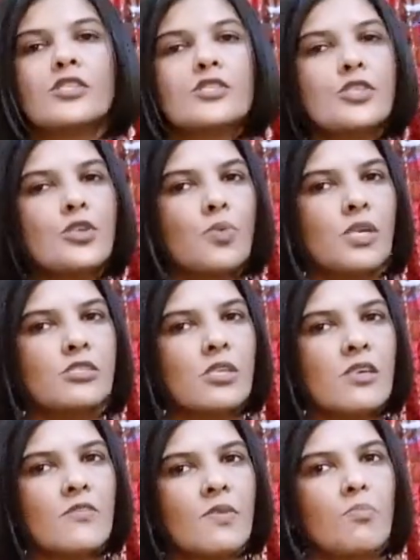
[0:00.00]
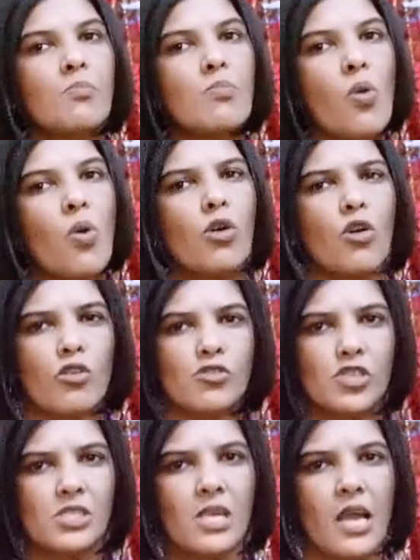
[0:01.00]
Do you want to live a more
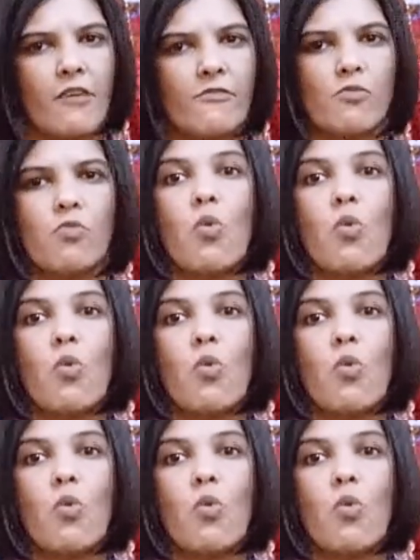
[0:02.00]
conscious life,